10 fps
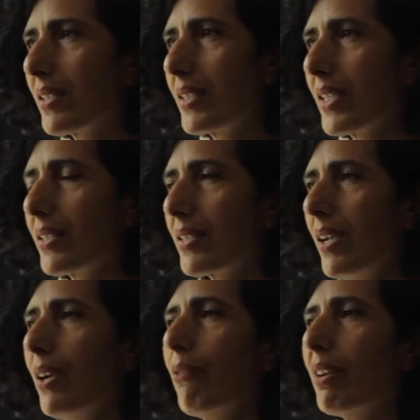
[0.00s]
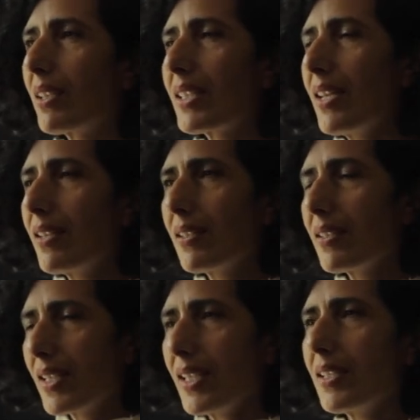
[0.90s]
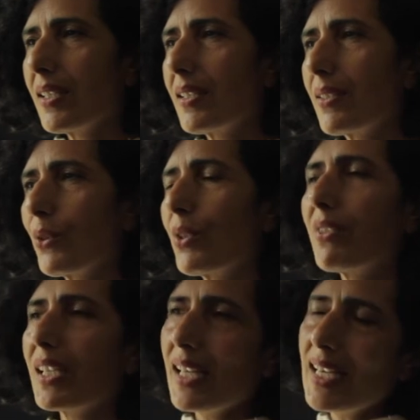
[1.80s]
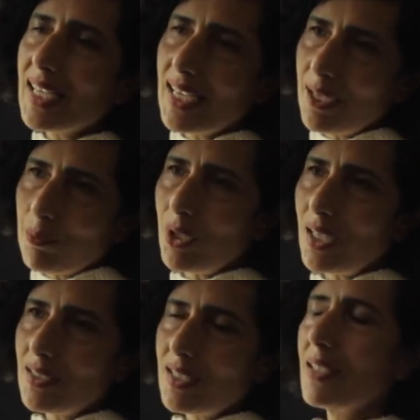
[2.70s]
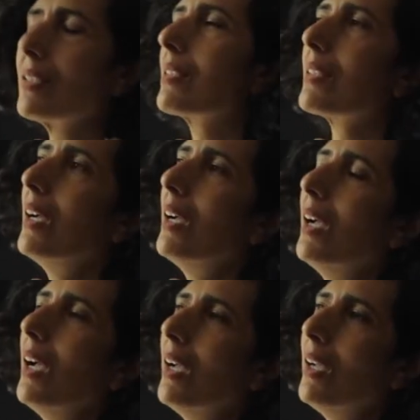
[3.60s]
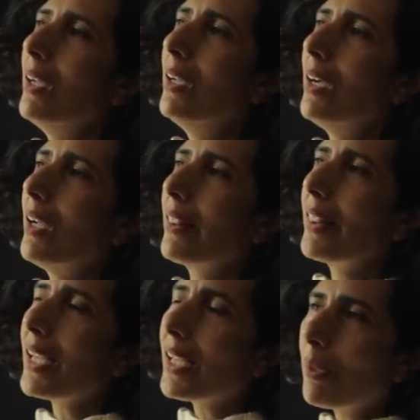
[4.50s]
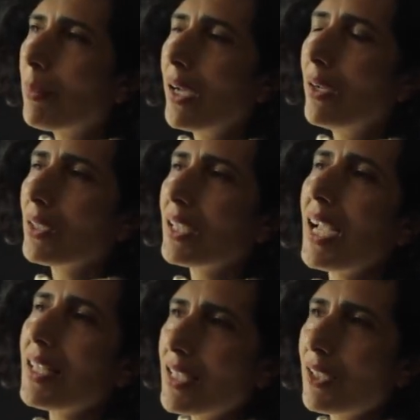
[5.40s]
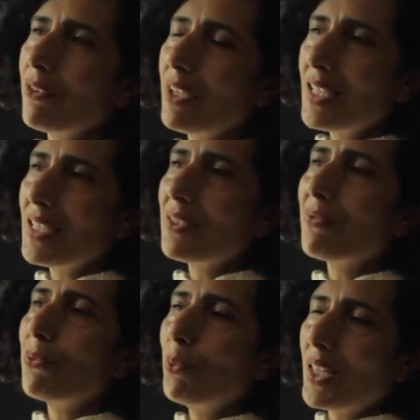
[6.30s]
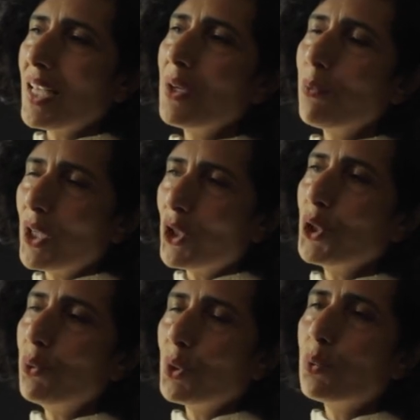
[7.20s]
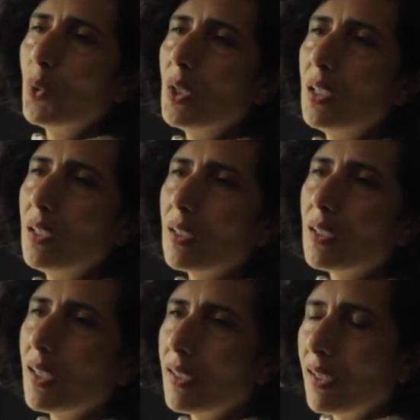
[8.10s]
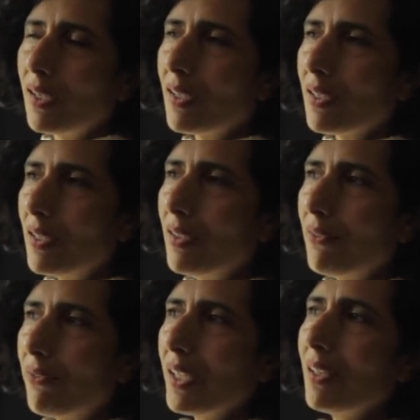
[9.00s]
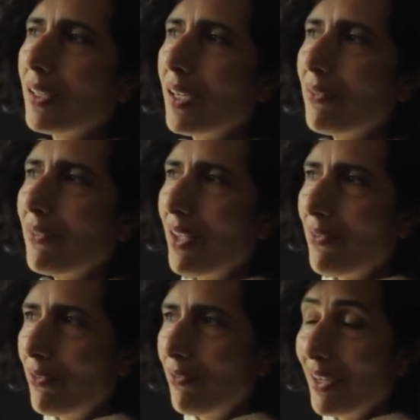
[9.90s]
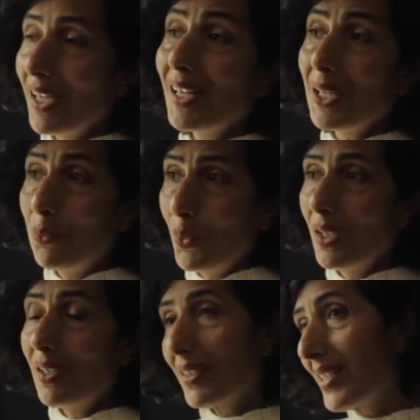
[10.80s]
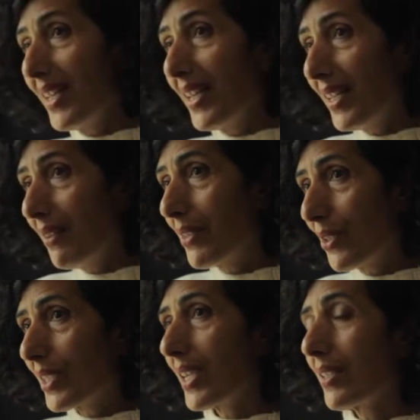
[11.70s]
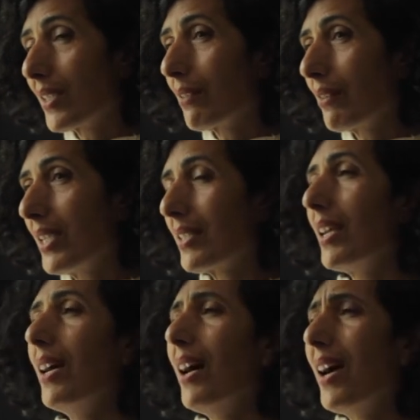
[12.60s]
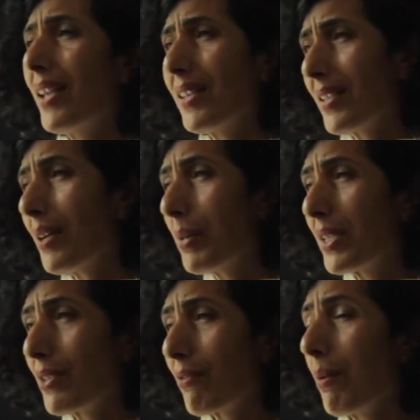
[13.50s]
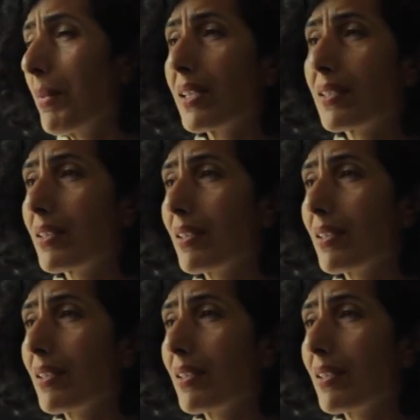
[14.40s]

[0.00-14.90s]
this real tendency to sort of delineate practice. Uh, and think about categories within which you would work. And I feel that I've never really worked in any of those categories. I ended up in ceramics